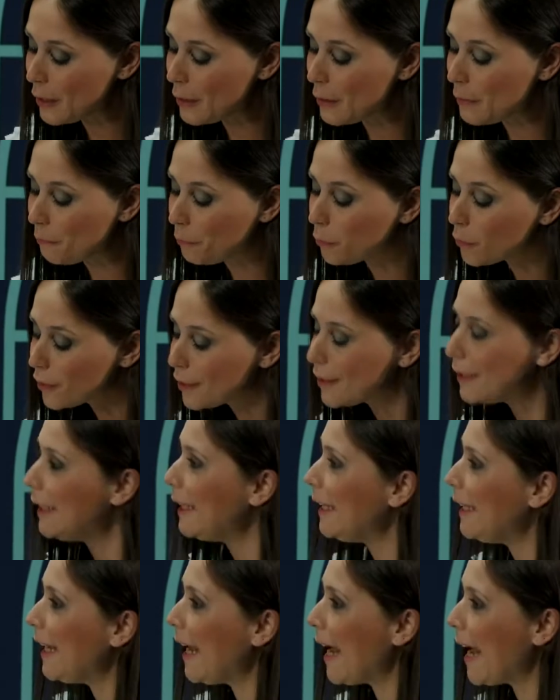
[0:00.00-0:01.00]
We
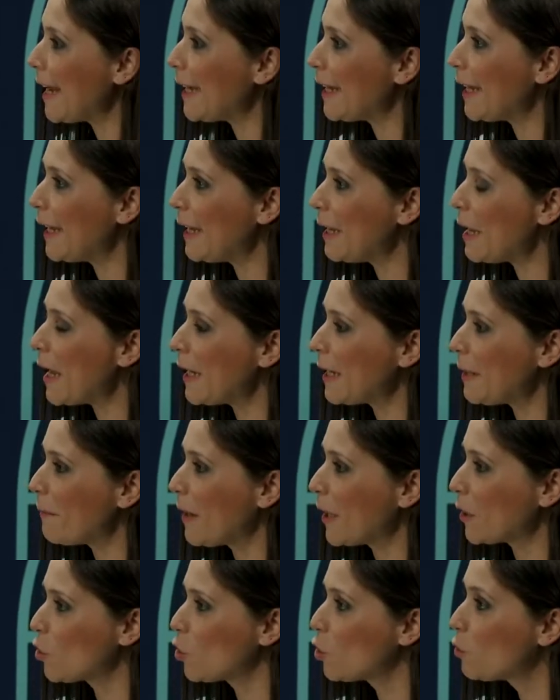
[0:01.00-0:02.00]
will begin
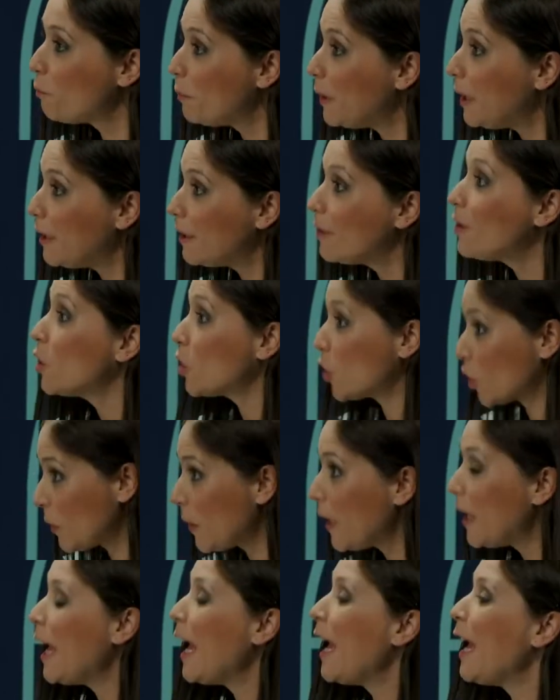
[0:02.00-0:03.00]
with
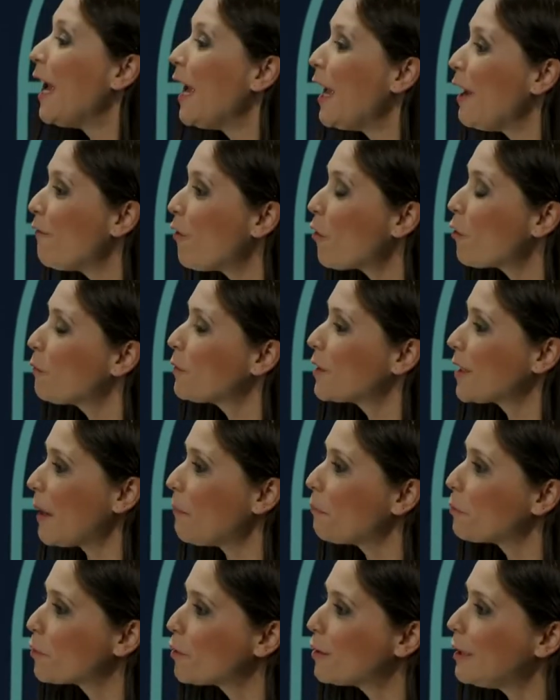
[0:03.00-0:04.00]
Matos
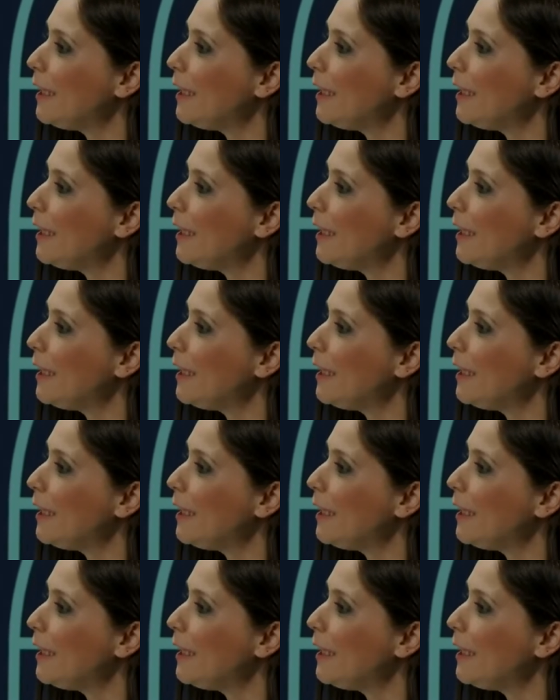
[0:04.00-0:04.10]
Pires.